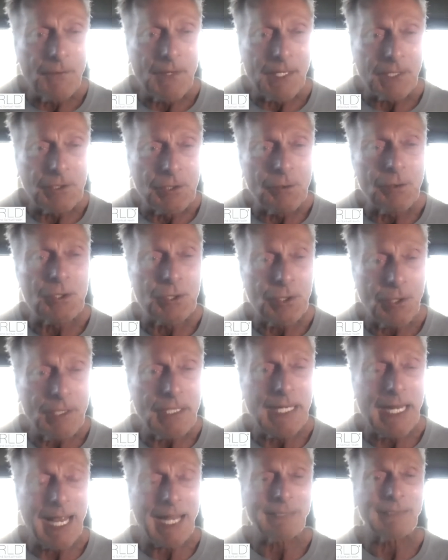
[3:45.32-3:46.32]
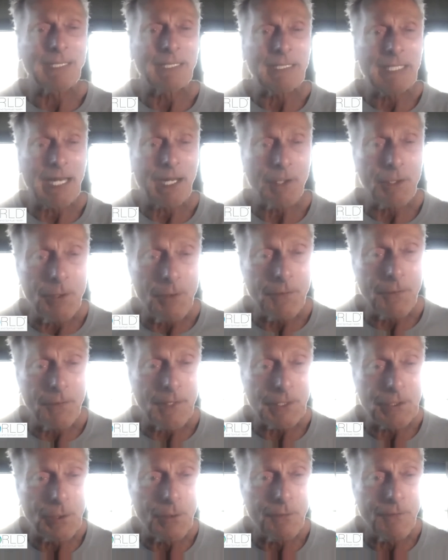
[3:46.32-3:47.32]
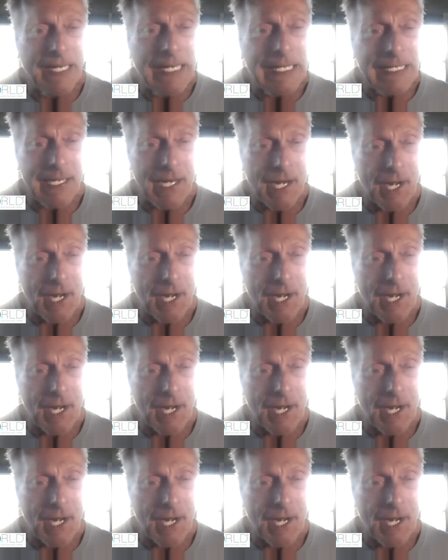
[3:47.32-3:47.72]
that you should get to tell you that you've eaten